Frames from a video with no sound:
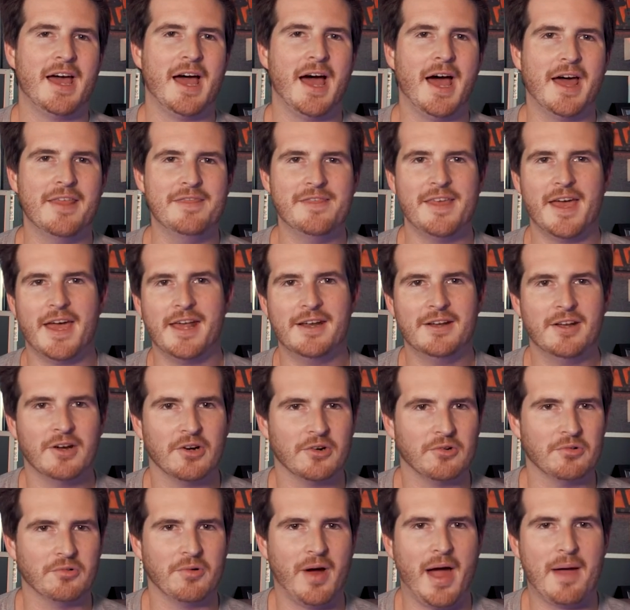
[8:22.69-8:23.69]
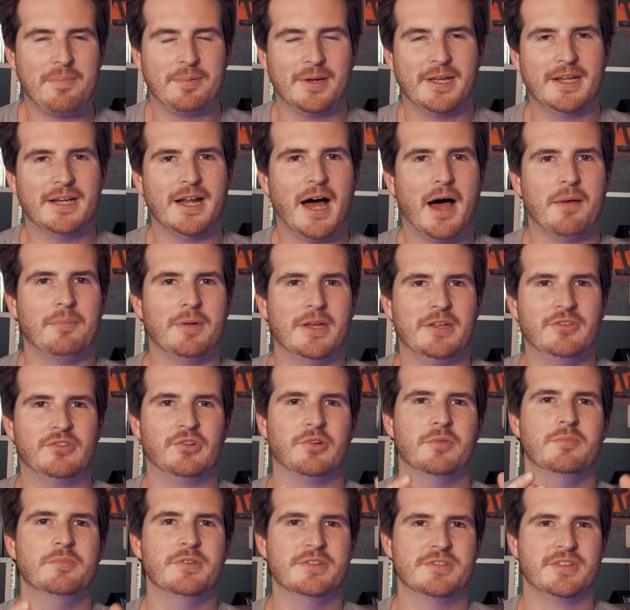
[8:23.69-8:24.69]
and then wrapping it up
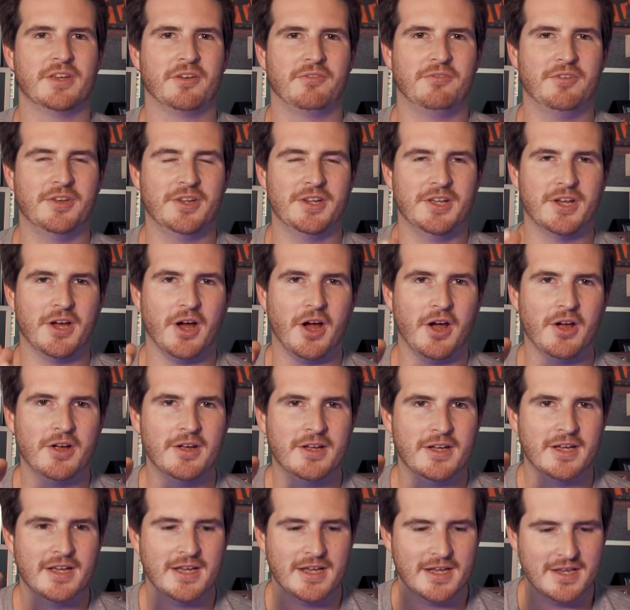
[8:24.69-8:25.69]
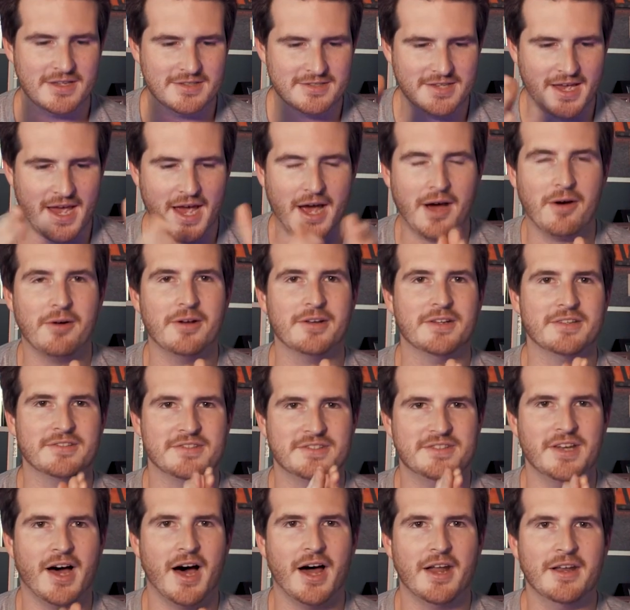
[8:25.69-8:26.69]
into a music video is how it is
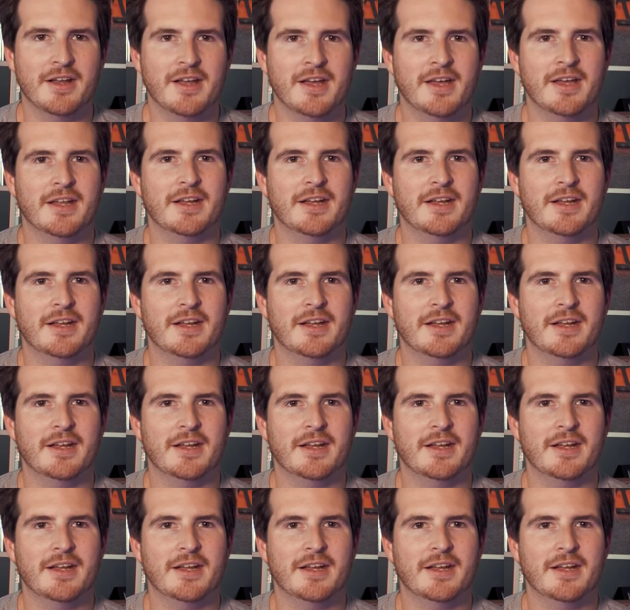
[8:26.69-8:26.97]
done.